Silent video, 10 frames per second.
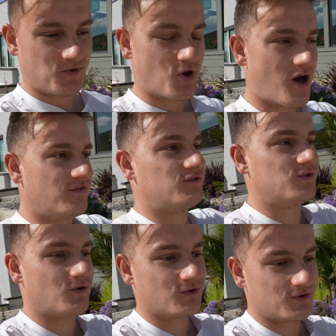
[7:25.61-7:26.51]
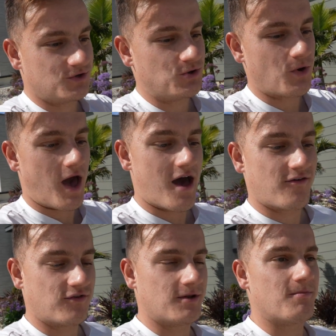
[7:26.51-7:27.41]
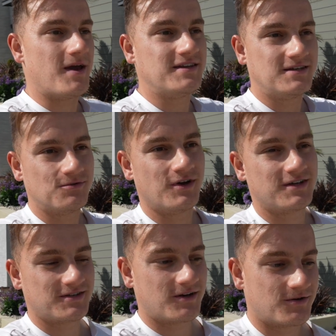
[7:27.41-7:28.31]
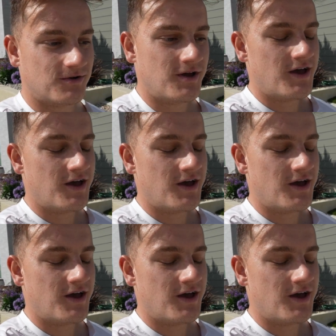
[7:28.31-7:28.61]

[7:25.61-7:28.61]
You have solar, you have an amazing rec center,